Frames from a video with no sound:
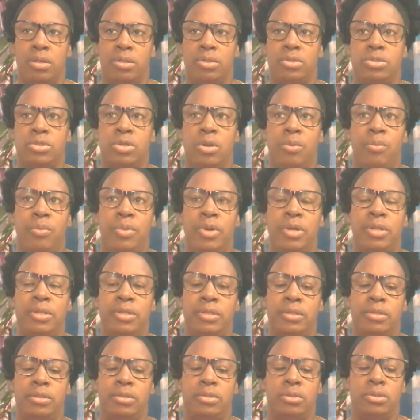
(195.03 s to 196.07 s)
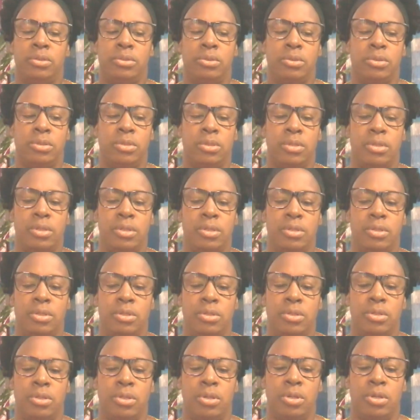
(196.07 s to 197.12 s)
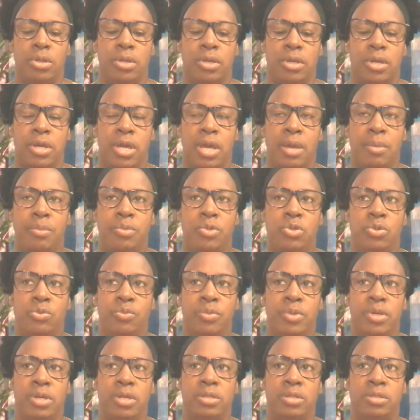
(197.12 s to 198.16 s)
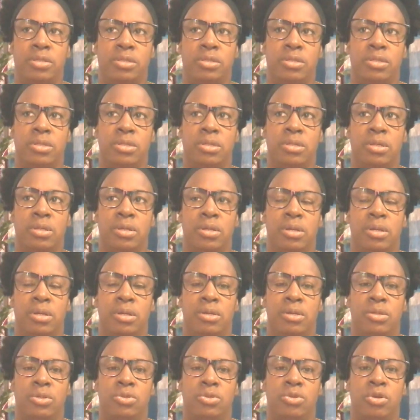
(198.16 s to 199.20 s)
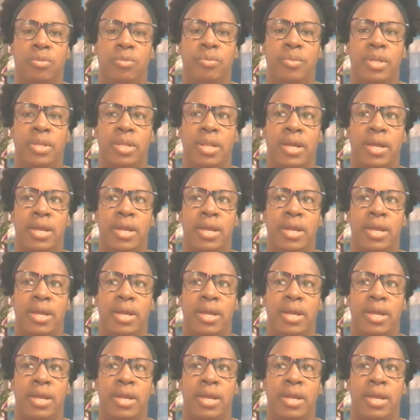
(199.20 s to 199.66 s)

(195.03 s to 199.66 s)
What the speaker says: someone came to me and told me